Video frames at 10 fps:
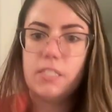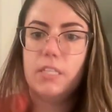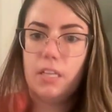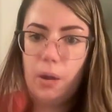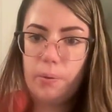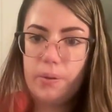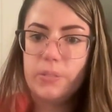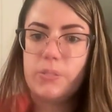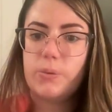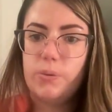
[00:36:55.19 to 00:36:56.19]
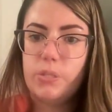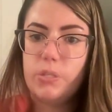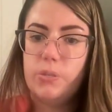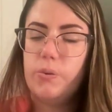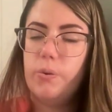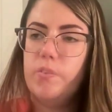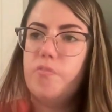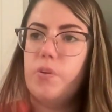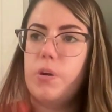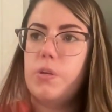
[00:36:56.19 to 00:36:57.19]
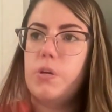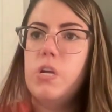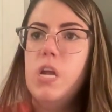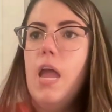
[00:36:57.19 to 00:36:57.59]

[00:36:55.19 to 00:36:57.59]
and allowing us to continue going further.